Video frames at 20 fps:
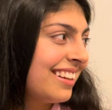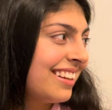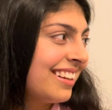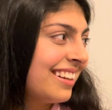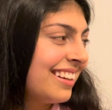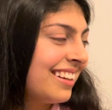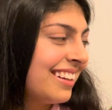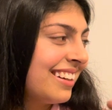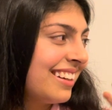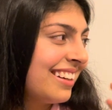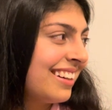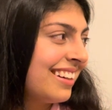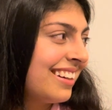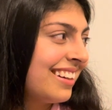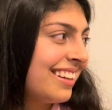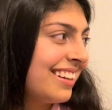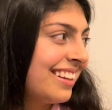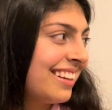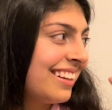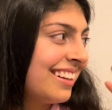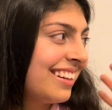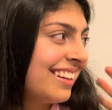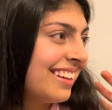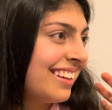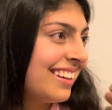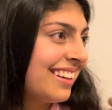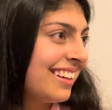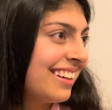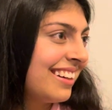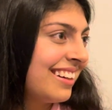
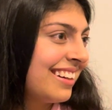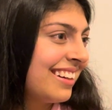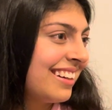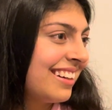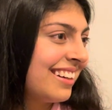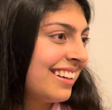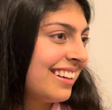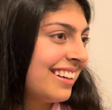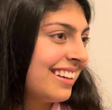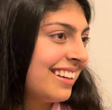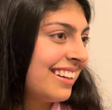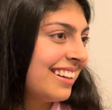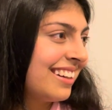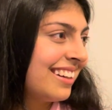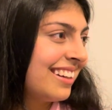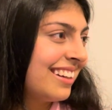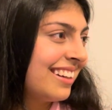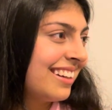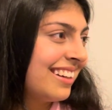(not speaking)